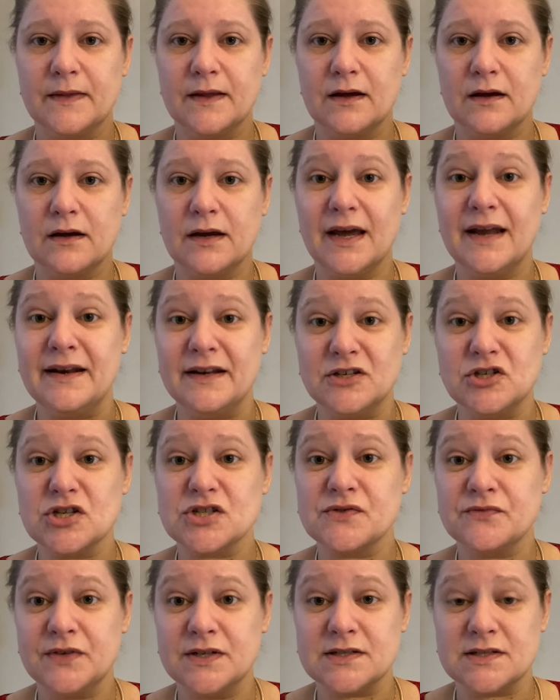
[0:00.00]
And it
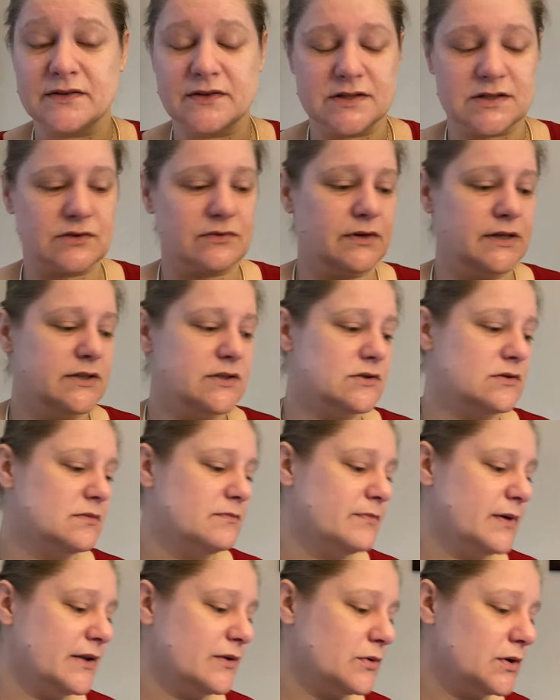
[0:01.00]
just fits in this crate,
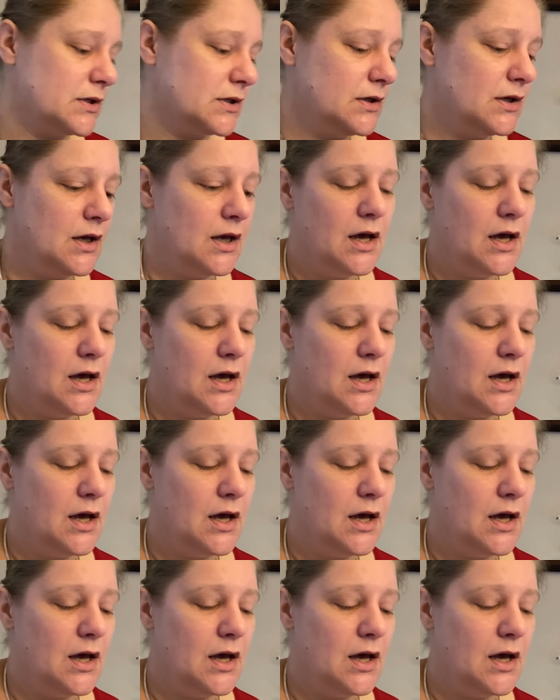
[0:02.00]
by the way.